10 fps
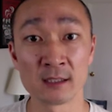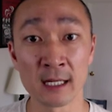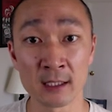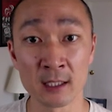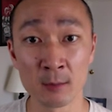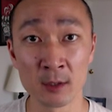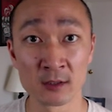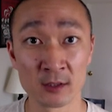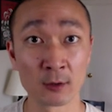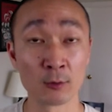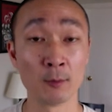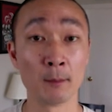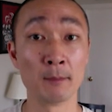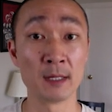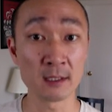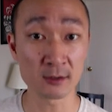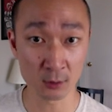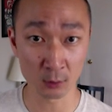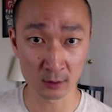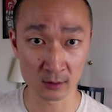number is the Group B
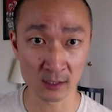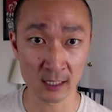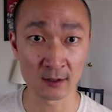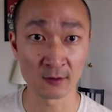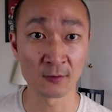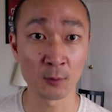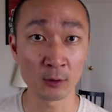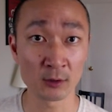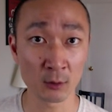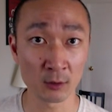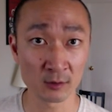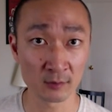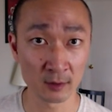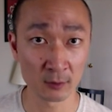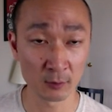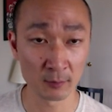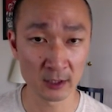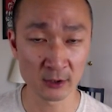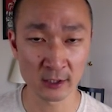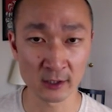scores, and the 4 scores from the Group B
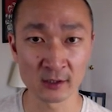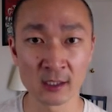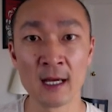judges.